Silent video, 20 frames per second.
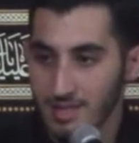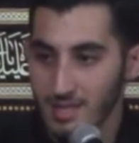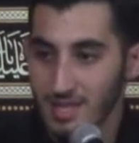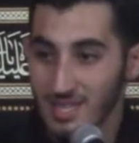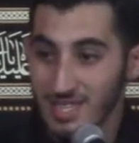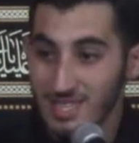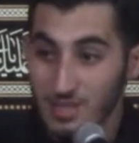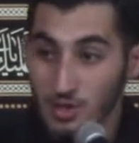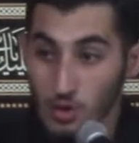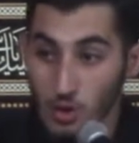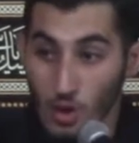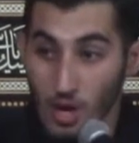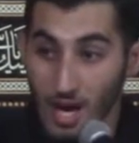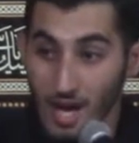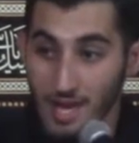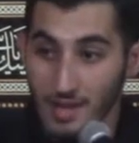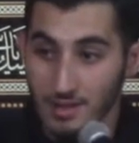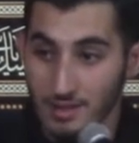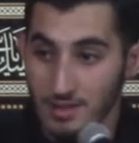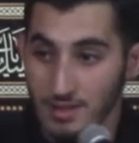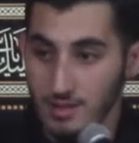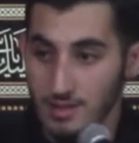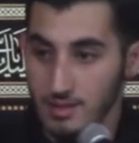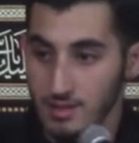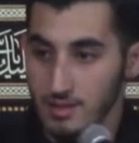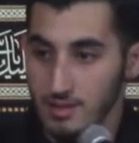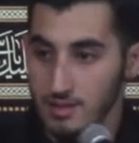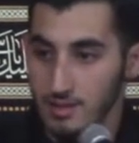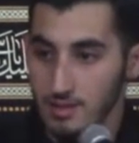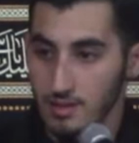kissing her hands
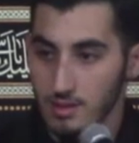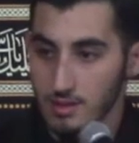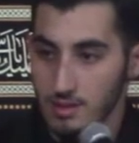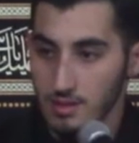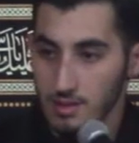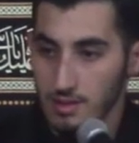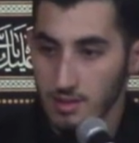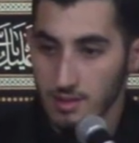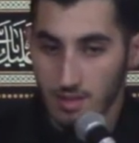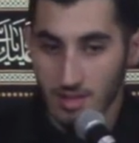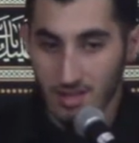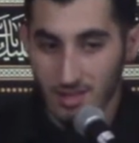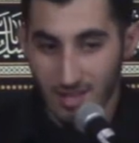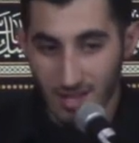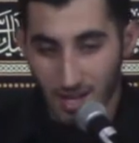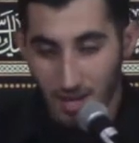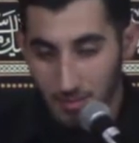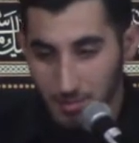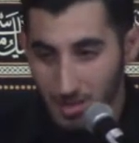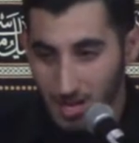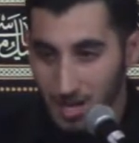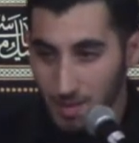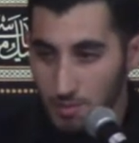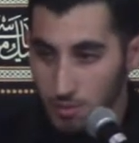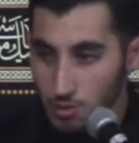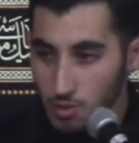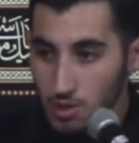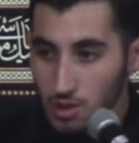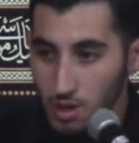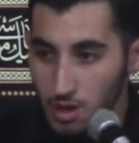says Zahra becomes
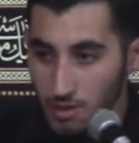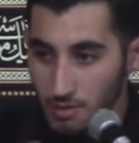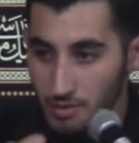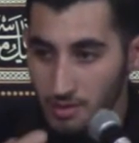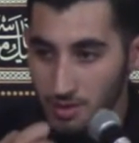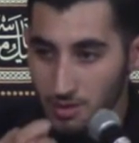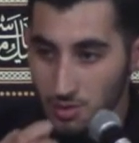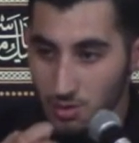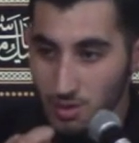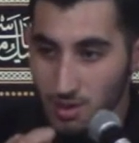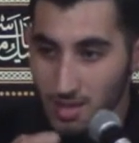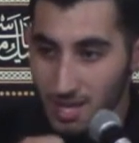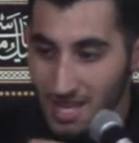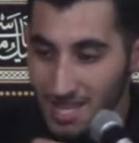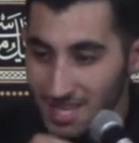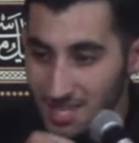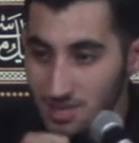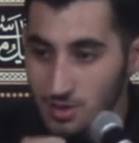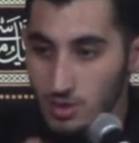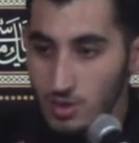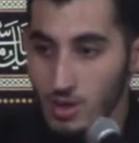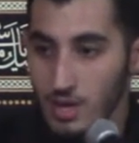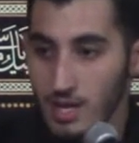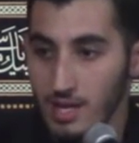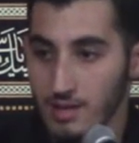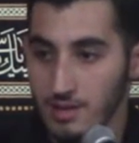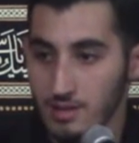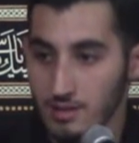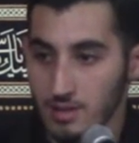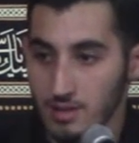worthy of Rasulullah kissing her
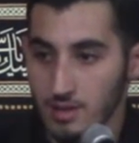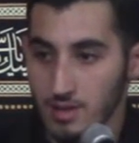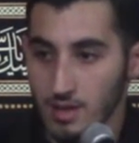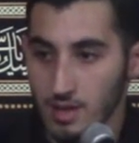hands.